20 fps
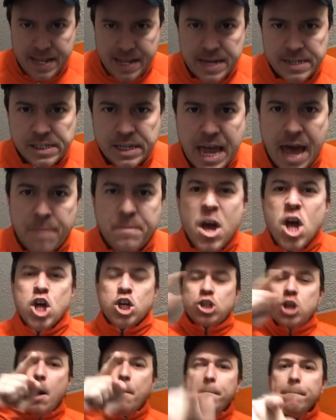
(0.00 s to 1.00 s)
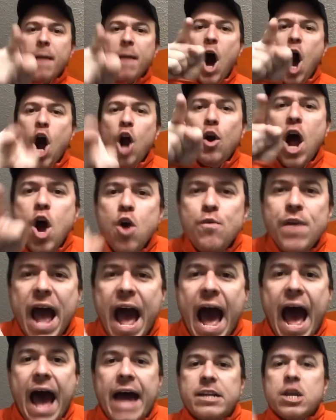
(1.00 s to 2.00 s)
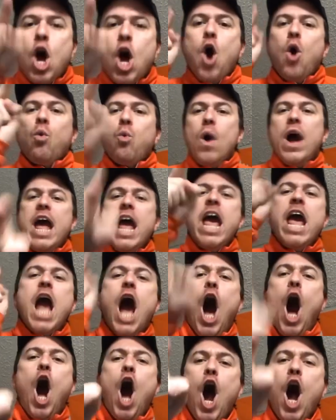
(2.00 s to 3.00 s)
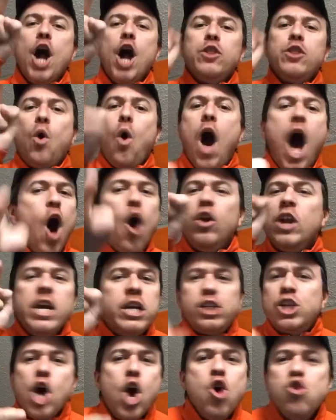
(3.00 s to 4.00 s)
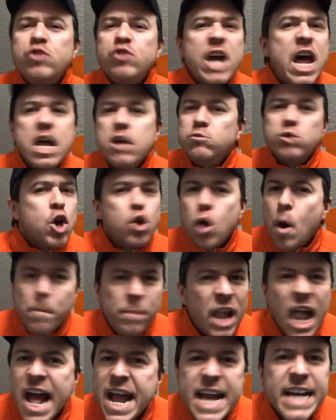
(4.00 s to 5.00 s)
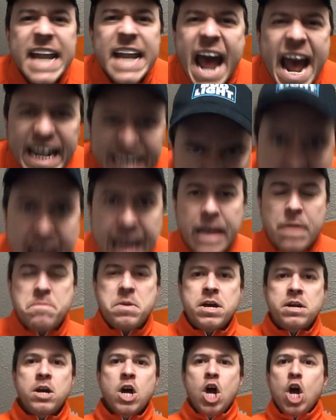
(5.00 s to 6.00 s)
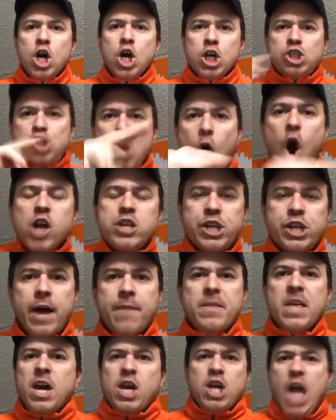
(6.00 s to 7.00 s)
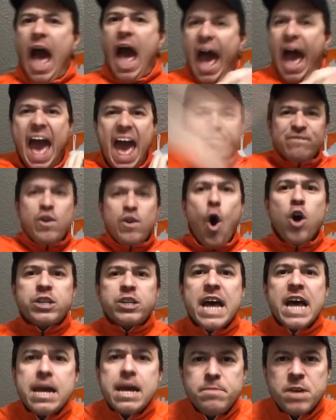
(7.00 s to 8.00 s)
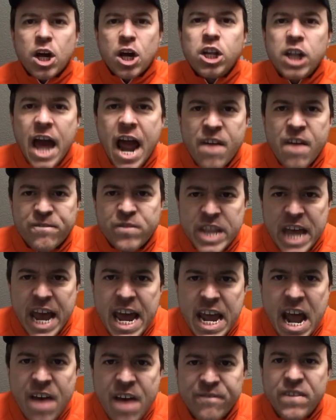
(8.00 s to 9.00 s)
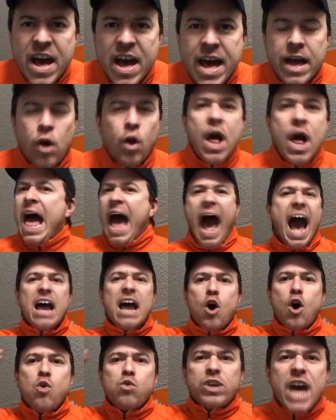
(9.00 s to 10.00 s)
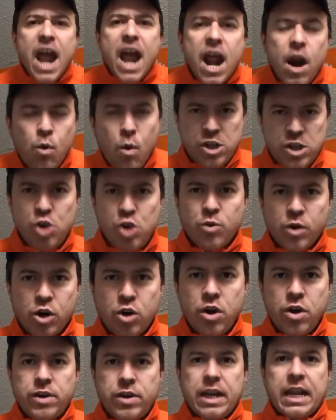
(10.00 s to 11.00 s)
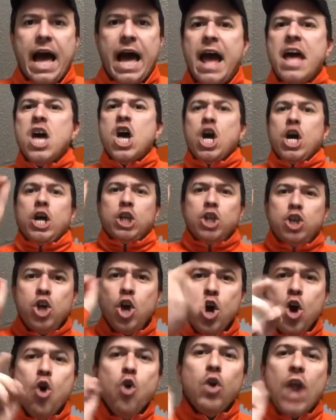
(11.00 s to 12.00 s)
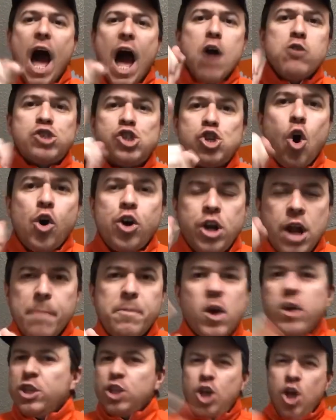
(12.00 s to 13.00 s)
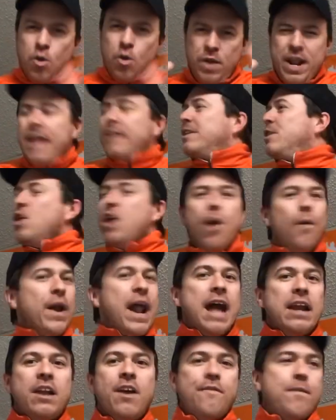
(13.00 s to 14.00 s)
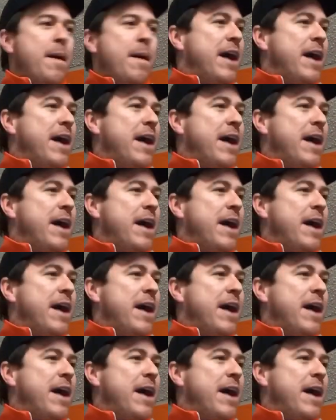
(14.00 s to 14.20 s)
Tomorrow night, we are the only 2 teams who could play in that game. Georgia, half your team declared for the NFL. I don't care what you recruited like. You lost your number. You know what I love about Georgia?